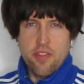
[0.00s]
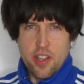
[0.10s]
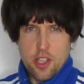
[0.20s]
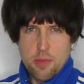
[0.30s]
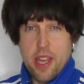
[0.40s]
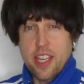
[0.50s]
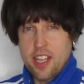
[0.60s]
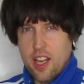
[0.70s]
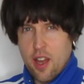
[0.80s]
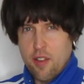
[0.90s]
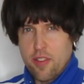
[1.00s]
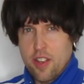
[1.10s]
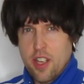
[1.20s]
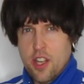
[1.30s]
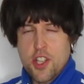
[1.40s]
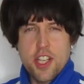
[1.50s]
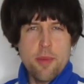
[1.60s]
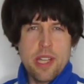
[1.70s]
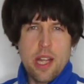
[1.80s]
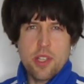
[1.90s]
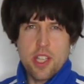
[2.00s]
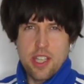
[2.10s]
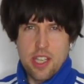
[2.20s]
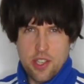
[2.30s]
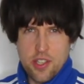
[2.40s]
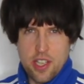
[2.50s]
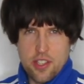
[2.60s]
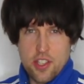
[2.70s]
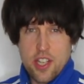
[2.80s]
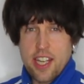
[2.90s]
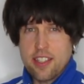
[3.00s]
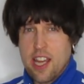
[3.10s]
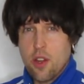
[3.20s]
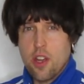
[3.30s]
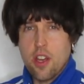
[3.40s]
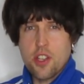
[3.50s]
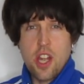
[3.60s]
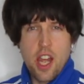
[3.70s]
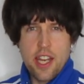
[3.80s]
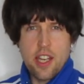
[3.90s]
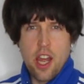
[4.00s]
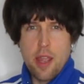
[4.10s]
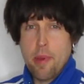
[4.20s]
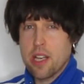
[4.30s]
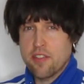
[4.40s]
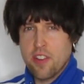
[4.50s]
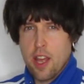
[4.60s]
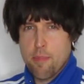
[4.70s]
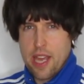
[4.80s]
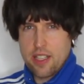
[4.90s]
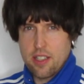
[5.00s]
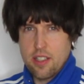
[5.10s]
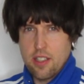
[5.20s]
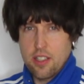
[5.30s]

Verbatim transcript: finished making love, she nipped down to the kitchen to take down her tie-dye butterfly pattern